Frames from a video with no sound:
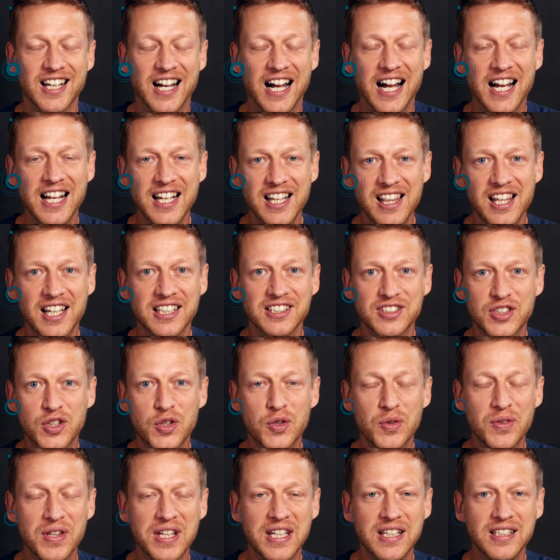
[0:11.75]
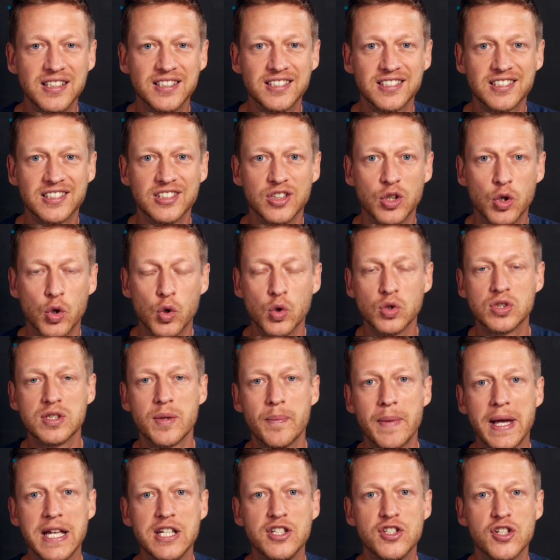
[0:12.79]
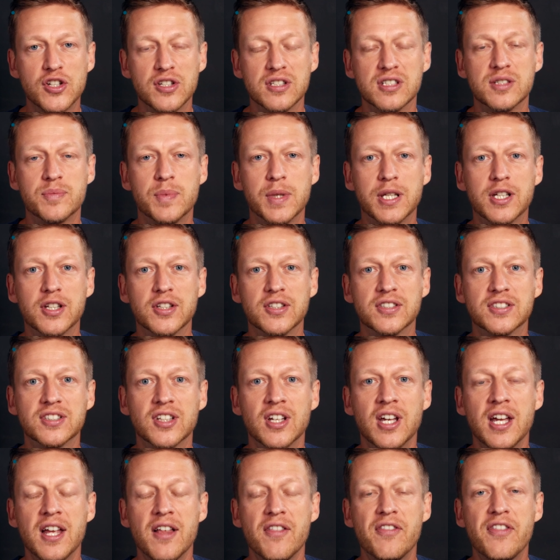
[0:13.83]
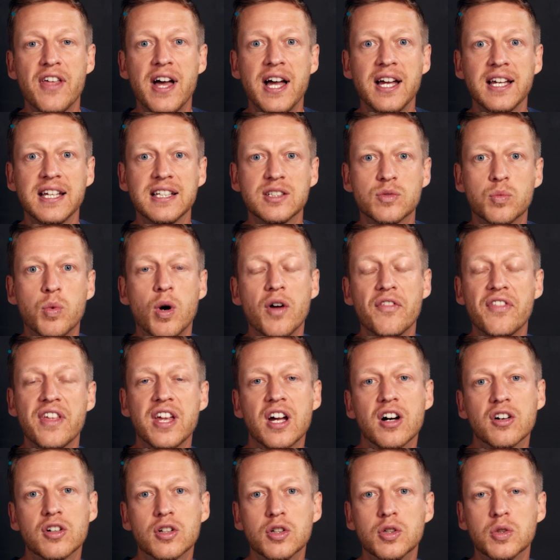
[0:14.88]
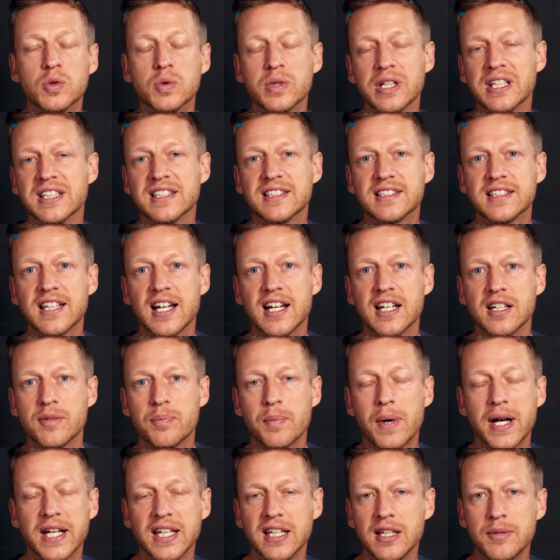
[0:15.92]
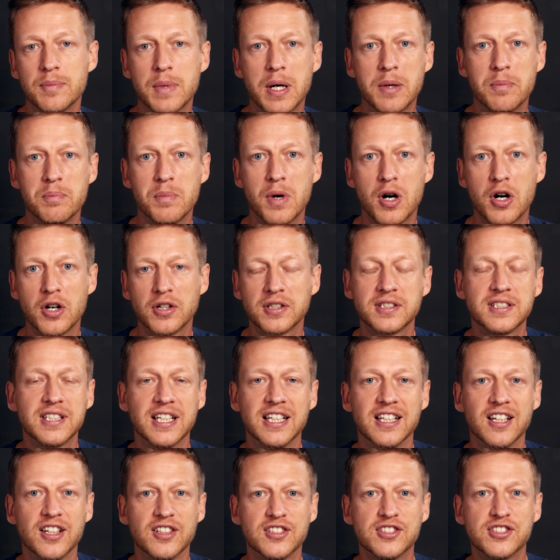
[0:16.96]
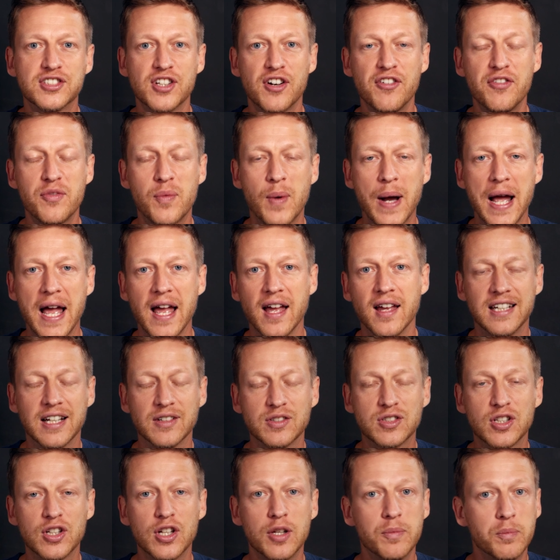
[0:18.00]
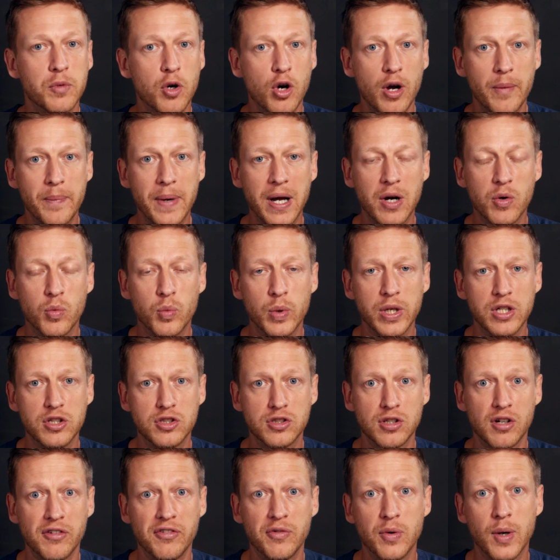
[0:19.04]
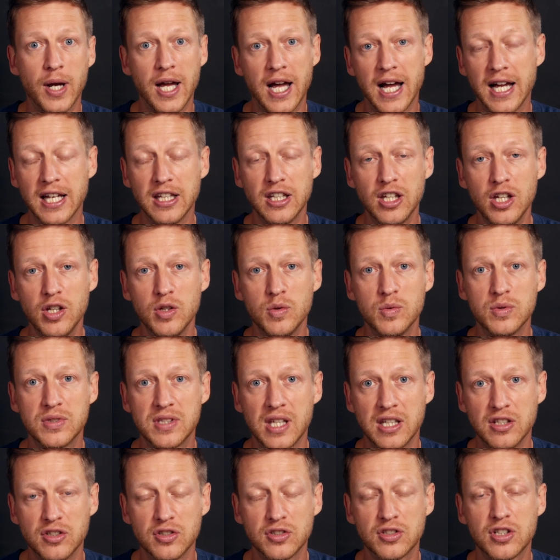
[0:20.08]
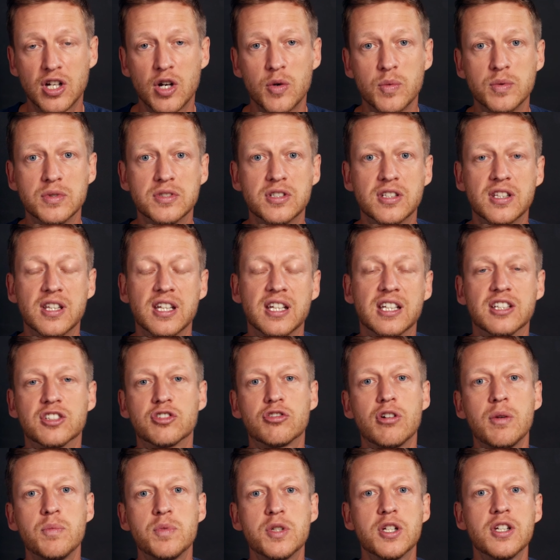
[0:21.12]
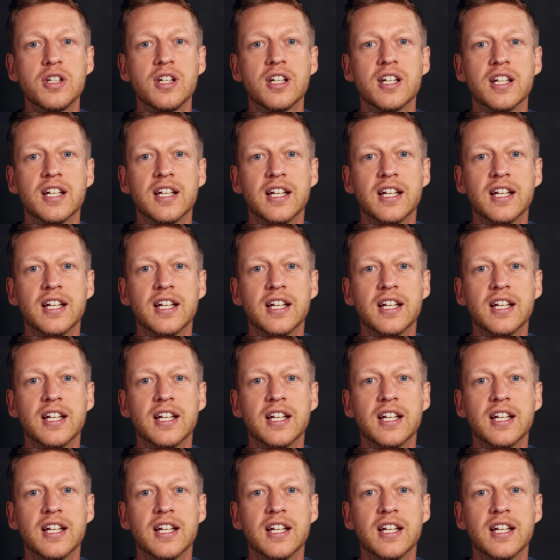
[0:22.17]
I like to call these automations because that is what they are called inside my email marketing software. Now to learn more about which software I use then just go into the description